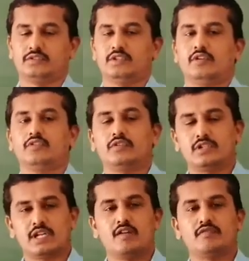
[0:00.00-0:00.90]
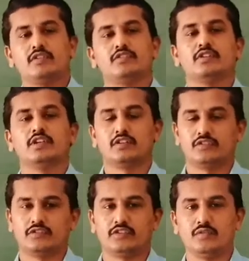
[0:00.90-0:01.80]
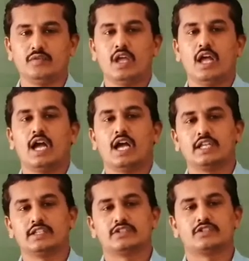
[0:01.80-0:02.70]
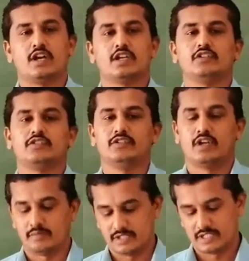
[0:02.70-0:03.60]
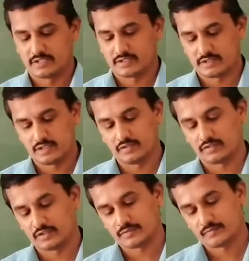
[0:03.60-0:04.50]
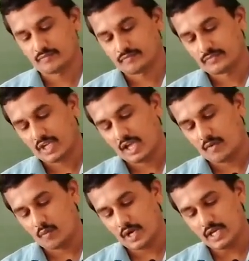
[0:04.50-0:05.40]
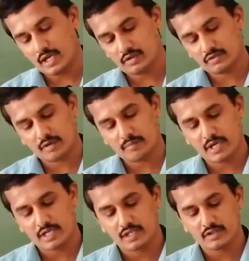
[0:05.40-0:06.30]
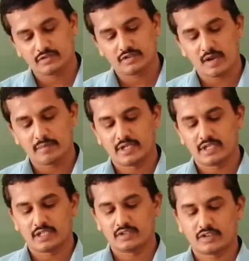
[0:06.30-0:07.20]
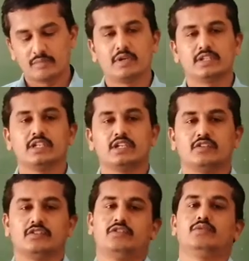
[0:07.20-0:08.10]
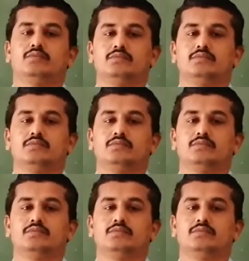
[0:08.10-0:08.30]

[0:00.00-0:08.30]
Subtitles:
So, dwarf is recessive and the tall is dominant. Listen, why are some alleles dominant and some other recessive?